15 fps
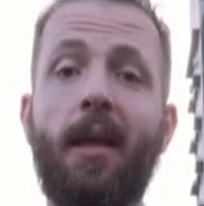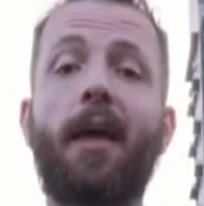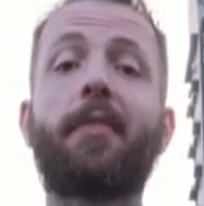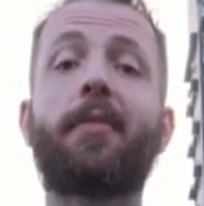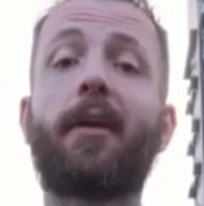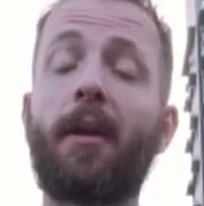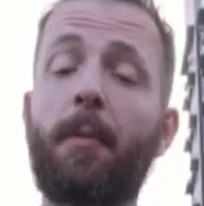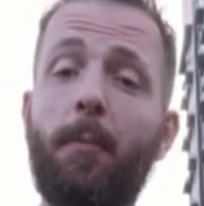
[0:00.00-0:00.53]
And
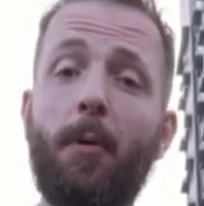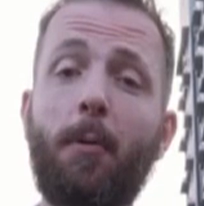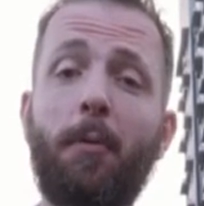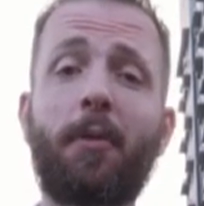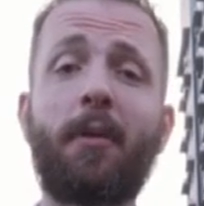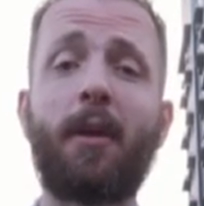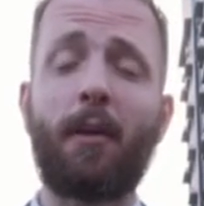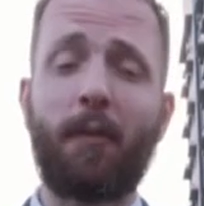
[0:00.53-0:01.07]
they are
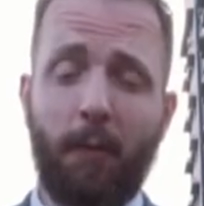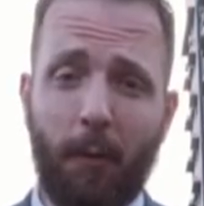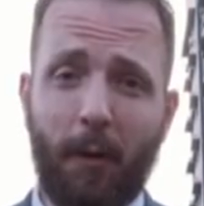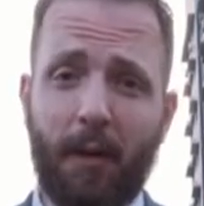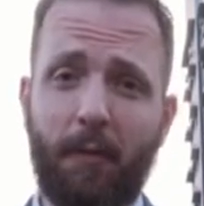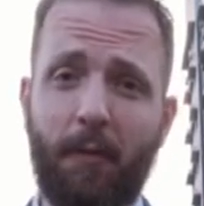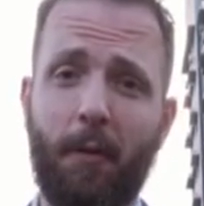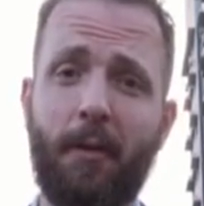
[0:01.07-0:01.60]
both
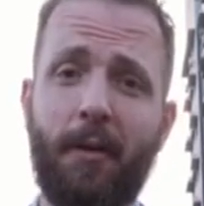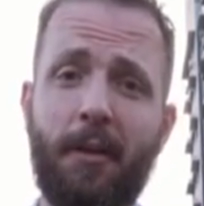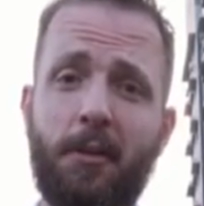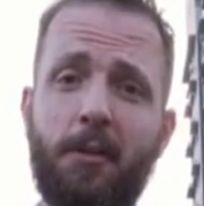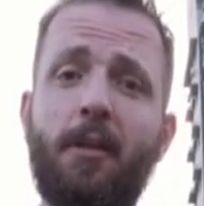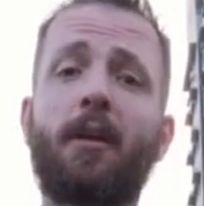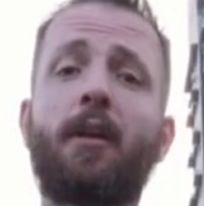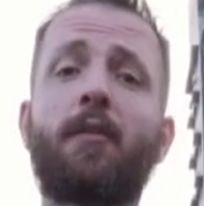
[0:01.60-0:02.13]
fully
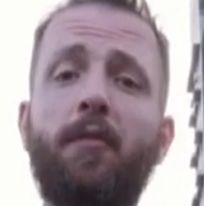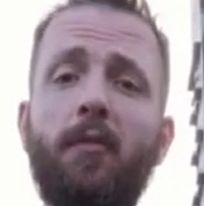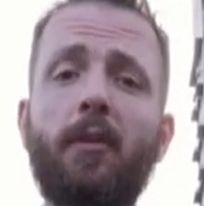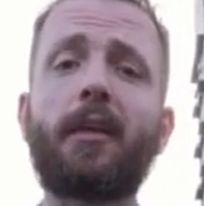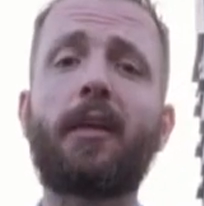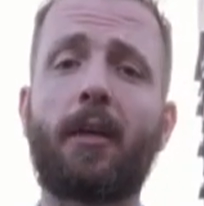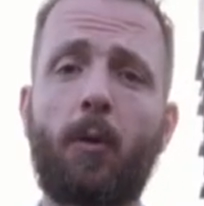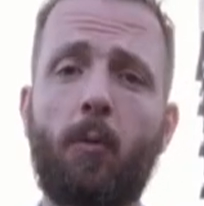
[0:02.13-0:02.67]
furnished,
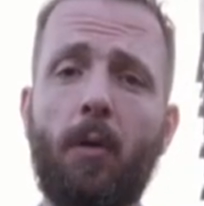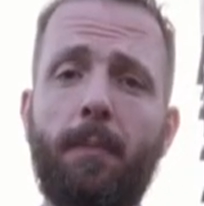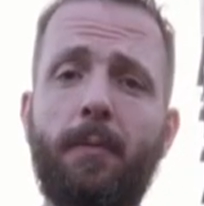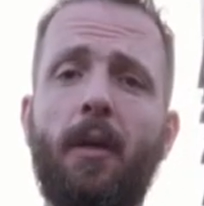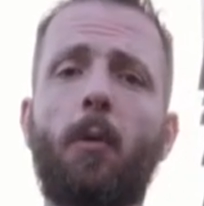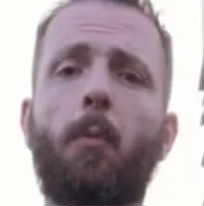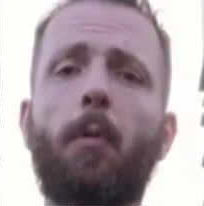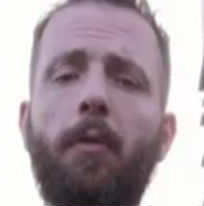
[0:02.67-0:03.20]
fully equipped
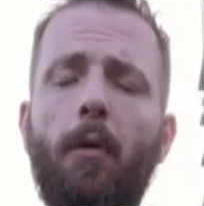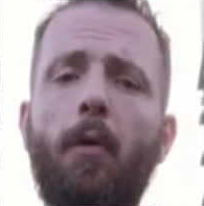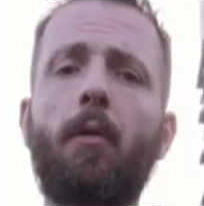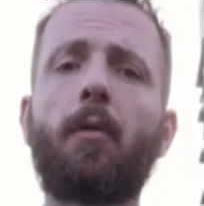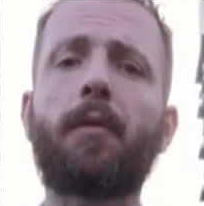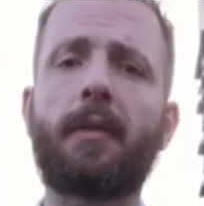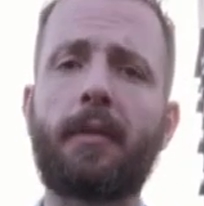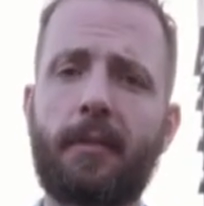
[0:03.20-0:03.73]
with
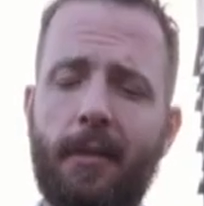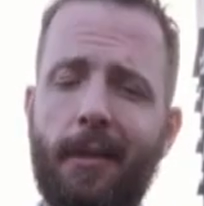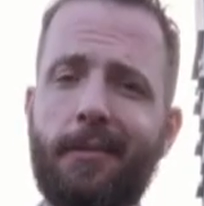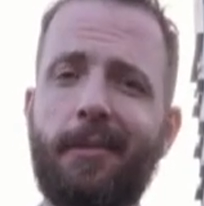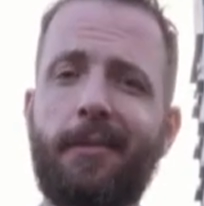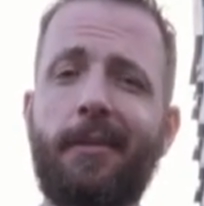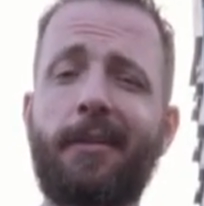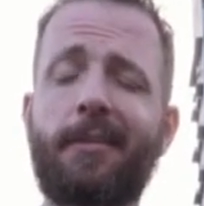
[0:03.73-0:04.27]
all the
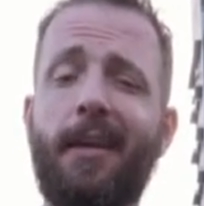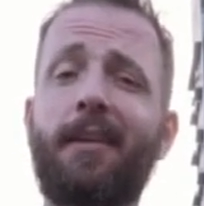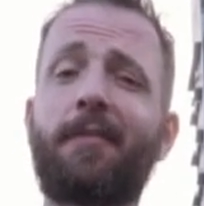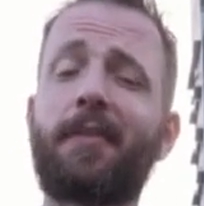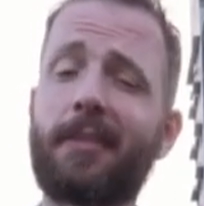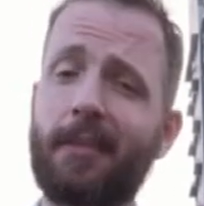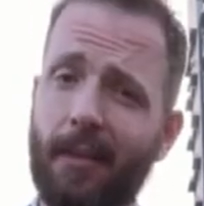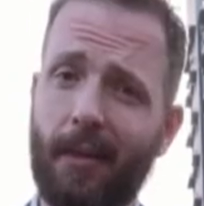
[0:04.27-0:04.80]
necessities and
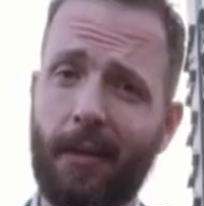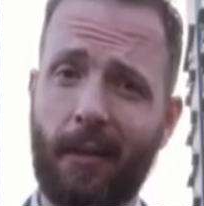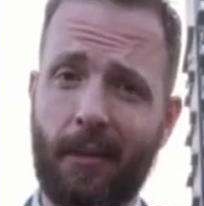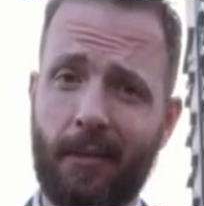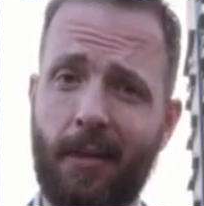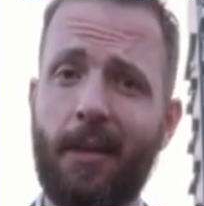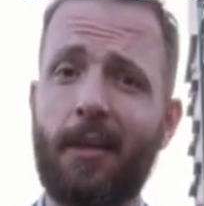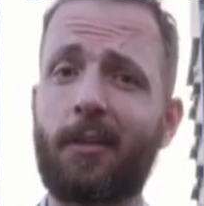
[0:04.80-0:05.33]

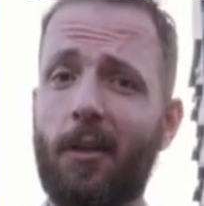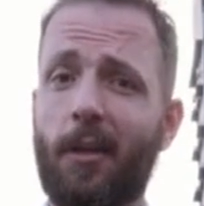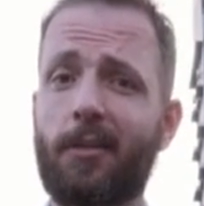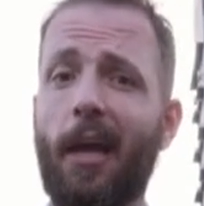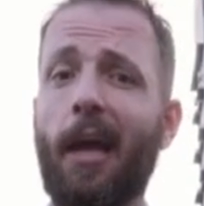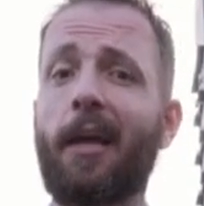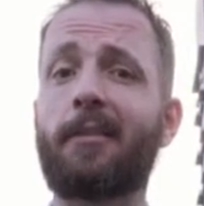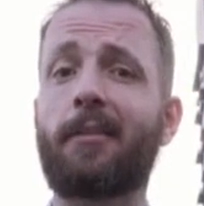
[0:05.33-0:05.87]
facilities, such
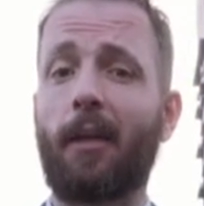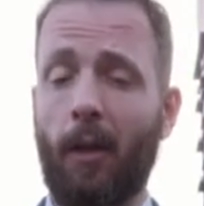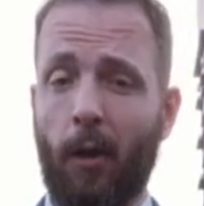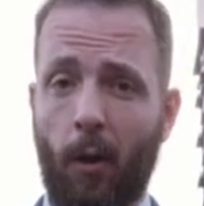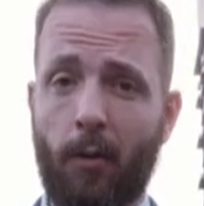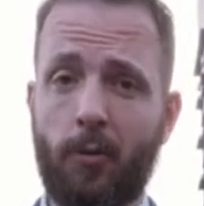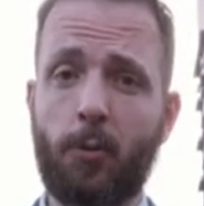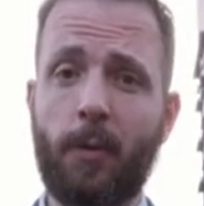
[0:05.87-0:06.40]
as
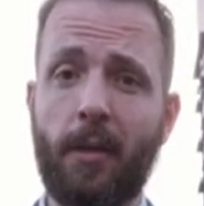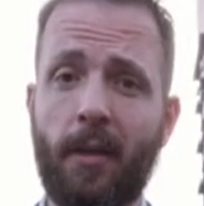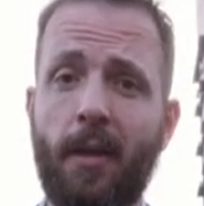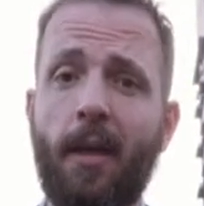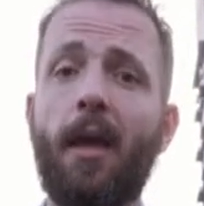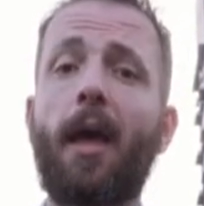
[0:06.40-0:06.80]
laundry,